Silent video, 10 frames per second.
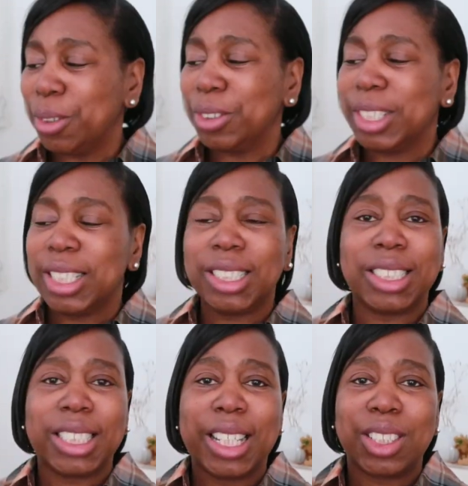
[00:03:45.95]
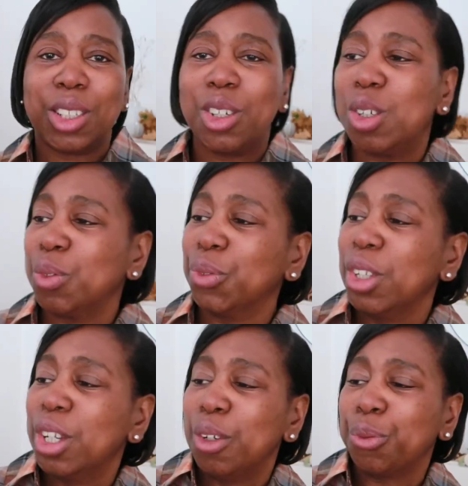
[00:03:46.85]
I've got this set of
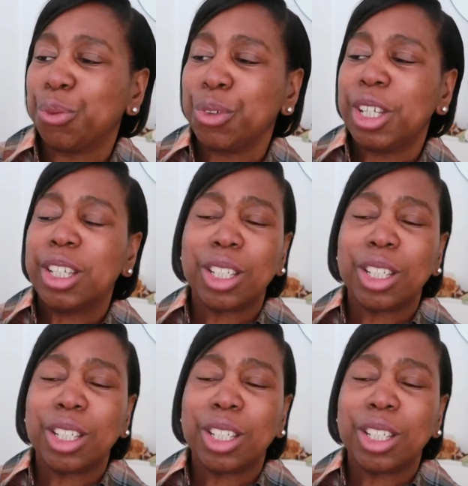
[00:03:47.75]
3